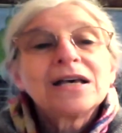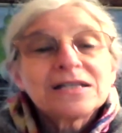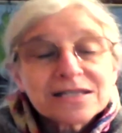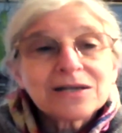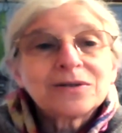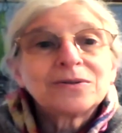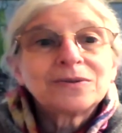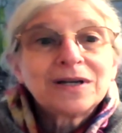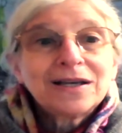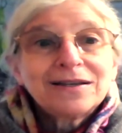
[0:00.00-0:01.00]

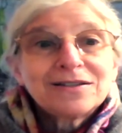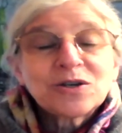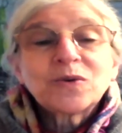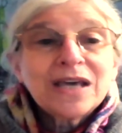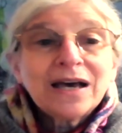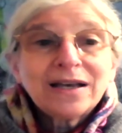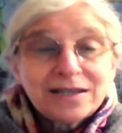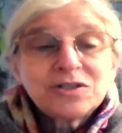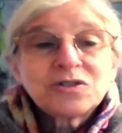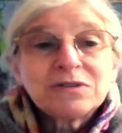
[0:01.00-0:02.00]
So, so yeah,
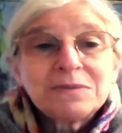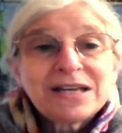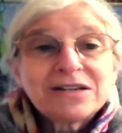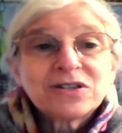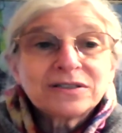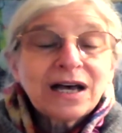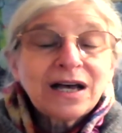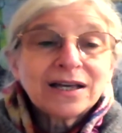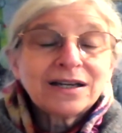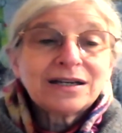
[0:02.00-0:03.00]
history matters a
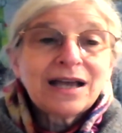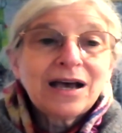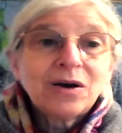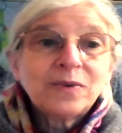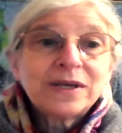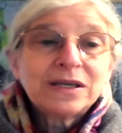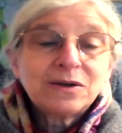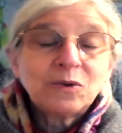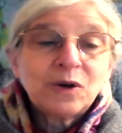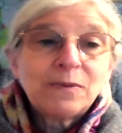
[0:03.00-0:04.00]
lot, and how
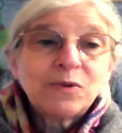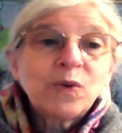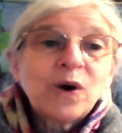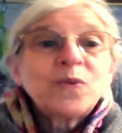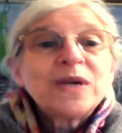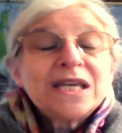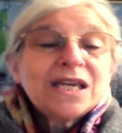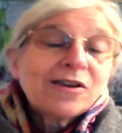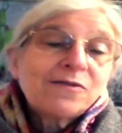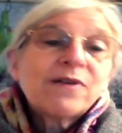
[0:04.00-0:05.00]
we, what
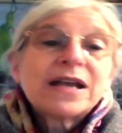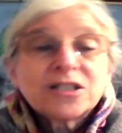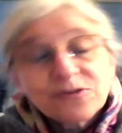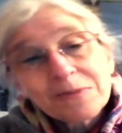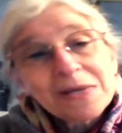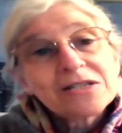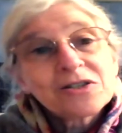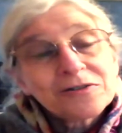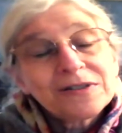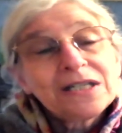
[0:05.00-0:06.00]
we erase from
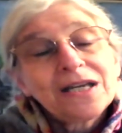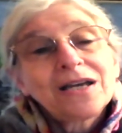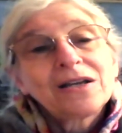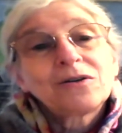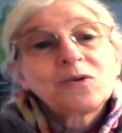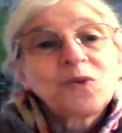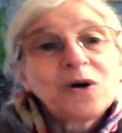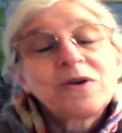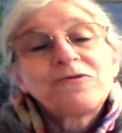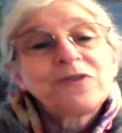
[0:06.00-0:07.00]
history and
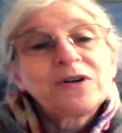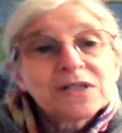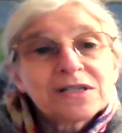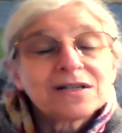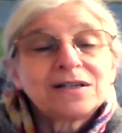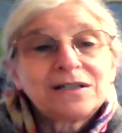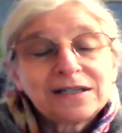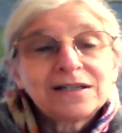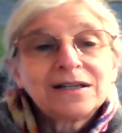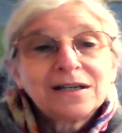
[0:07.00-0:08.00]
what we focus
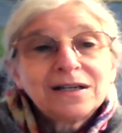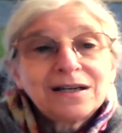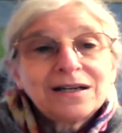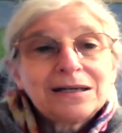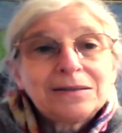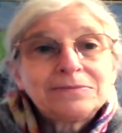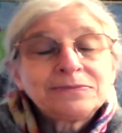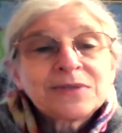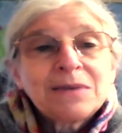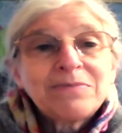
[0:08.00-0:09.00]
on
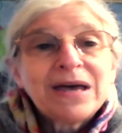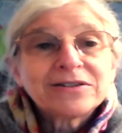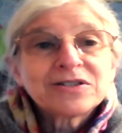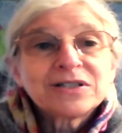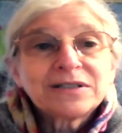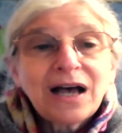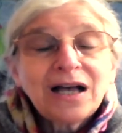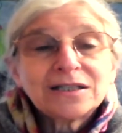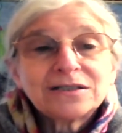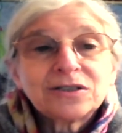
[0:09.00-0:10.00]
um, matters a
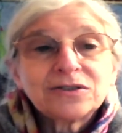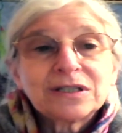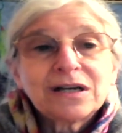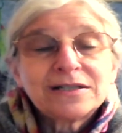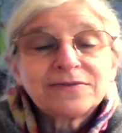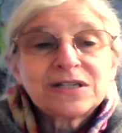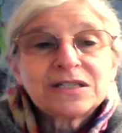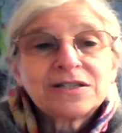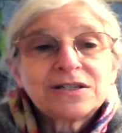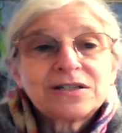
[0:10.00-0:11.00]
lot to the kinds of
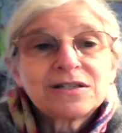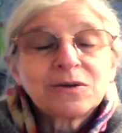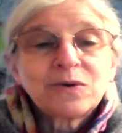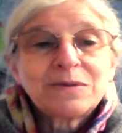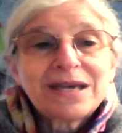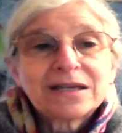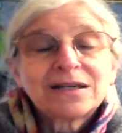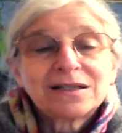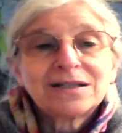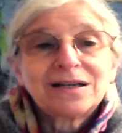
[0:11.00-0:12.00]
decisions that we
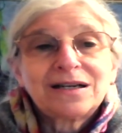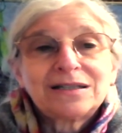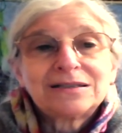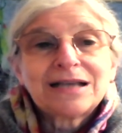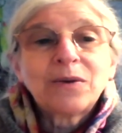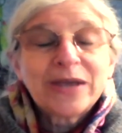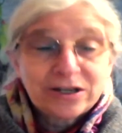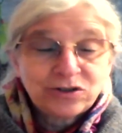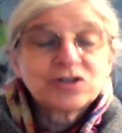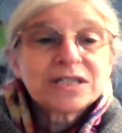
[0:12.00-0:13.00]
make, uh, how we
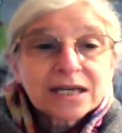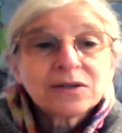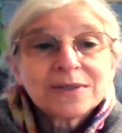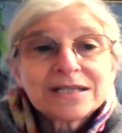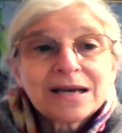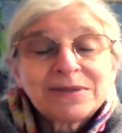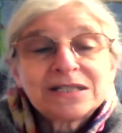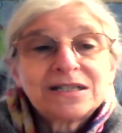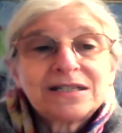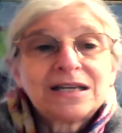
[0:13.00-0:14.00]
understand what's
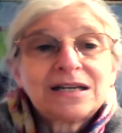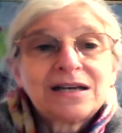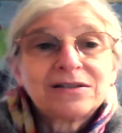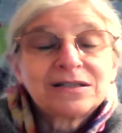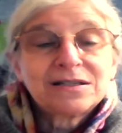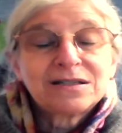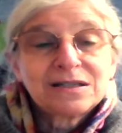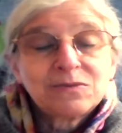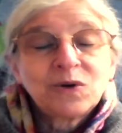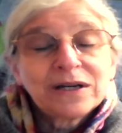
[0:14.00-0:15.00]
happening today and how the,
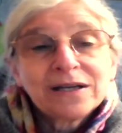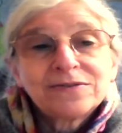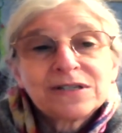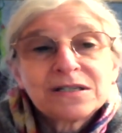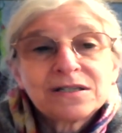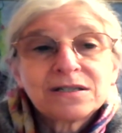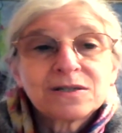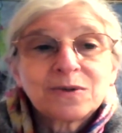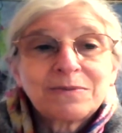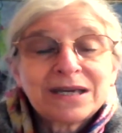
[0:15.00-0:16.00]
what kind of
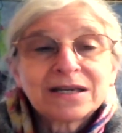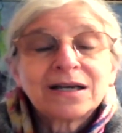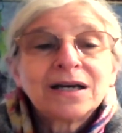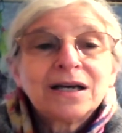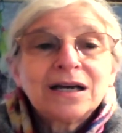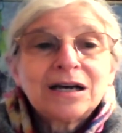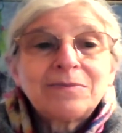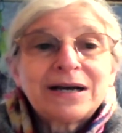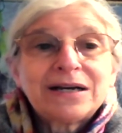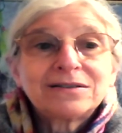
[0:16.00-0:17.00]
decisions we make
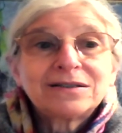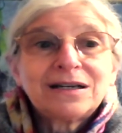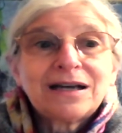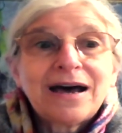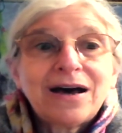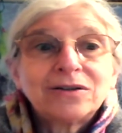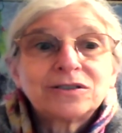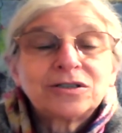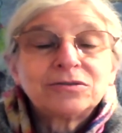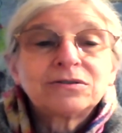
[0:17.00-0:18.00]
about how
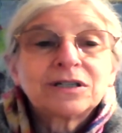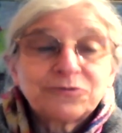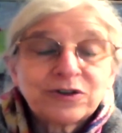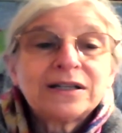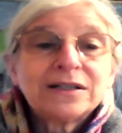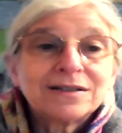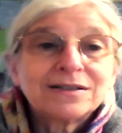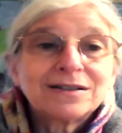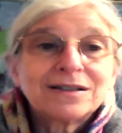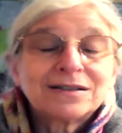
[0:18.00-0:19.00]
to confront
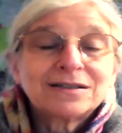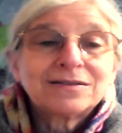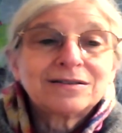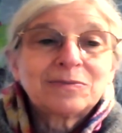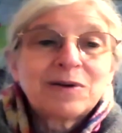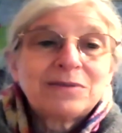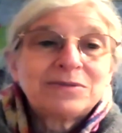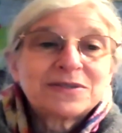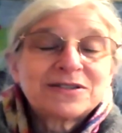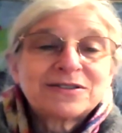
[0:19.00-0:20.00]
The, the
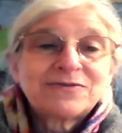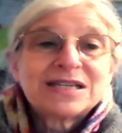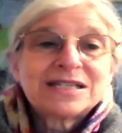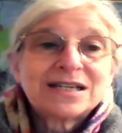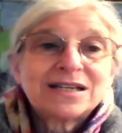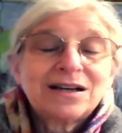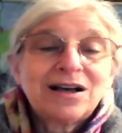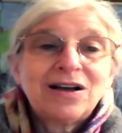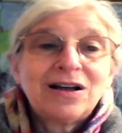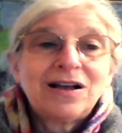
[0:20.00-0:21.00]
problems facing
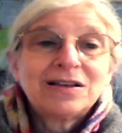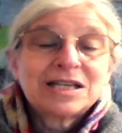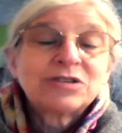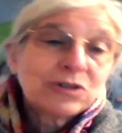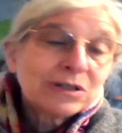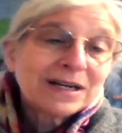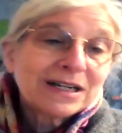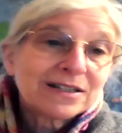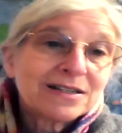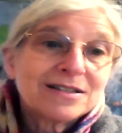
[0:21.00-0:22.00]
Central
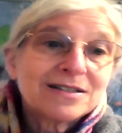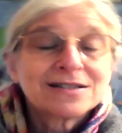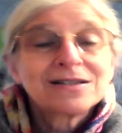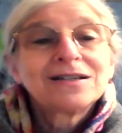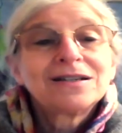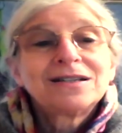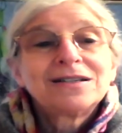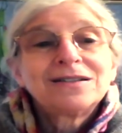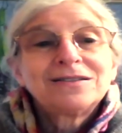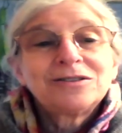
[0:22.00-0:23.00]
Americans,
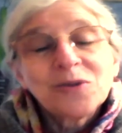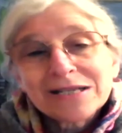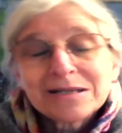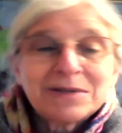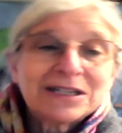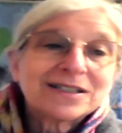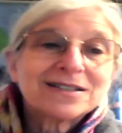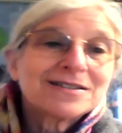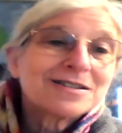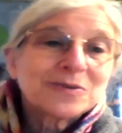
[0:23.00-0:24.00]
U S
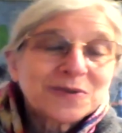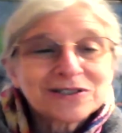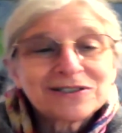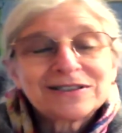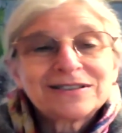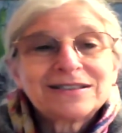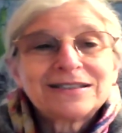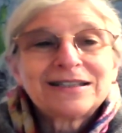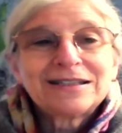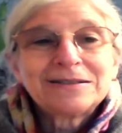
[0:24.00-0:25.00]
Americans, the world
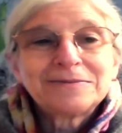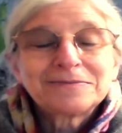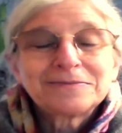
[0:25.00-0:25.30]
today.